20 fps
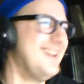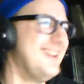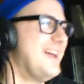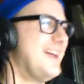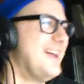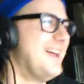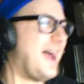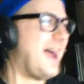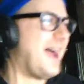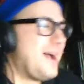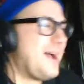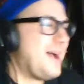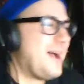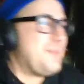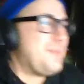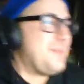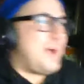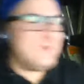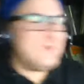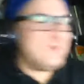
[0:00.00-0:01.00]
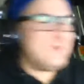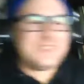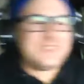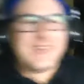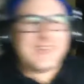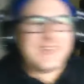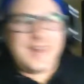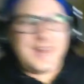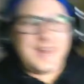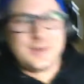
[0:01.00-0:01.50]
I'm just
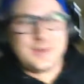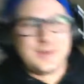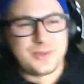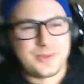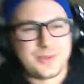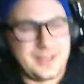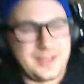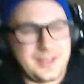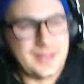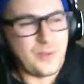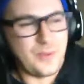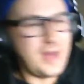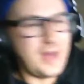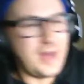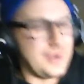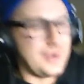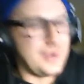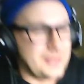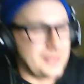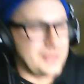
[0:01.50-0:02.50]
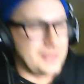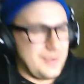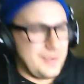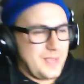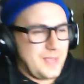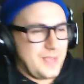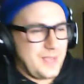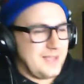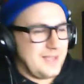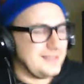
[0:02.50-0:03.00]
saying I don't drink either wine or
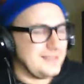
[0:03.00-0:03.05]
champagne.